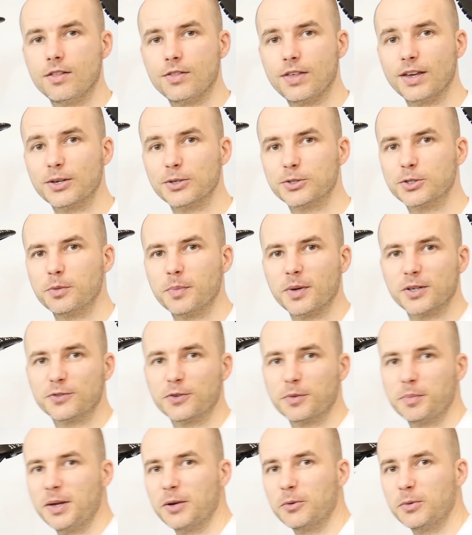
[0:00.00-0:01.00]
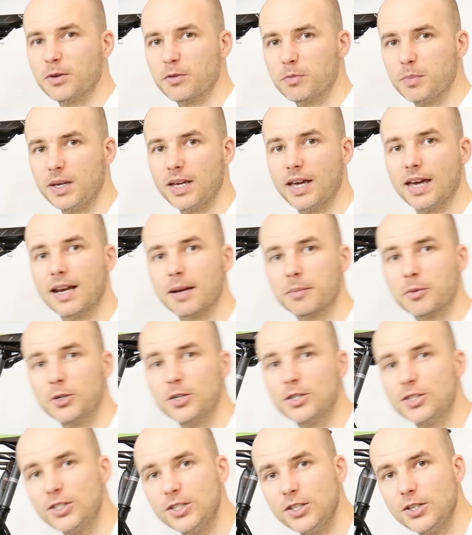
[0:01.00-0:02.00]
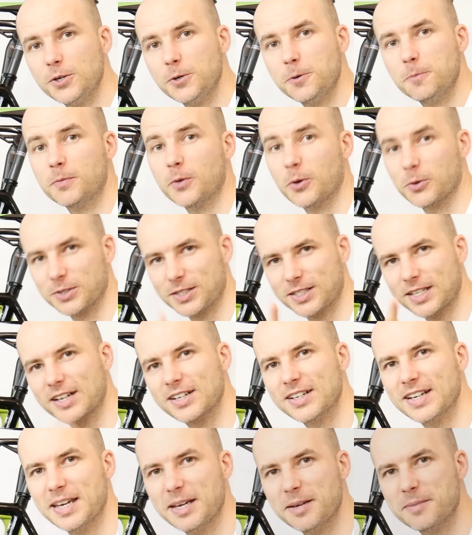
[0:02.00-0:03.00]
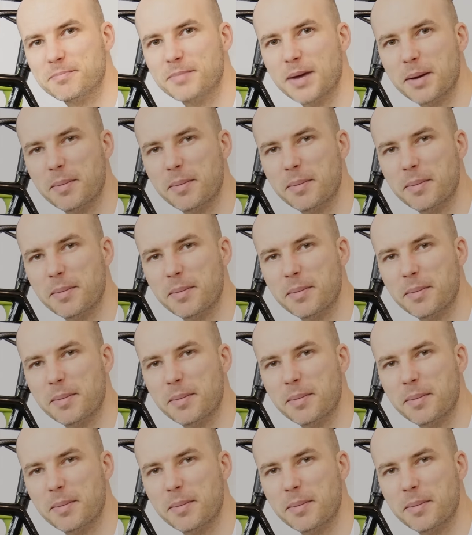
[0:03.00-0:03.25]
Thank you so much for being with me, and I'm gonna see you on Saturday. Bye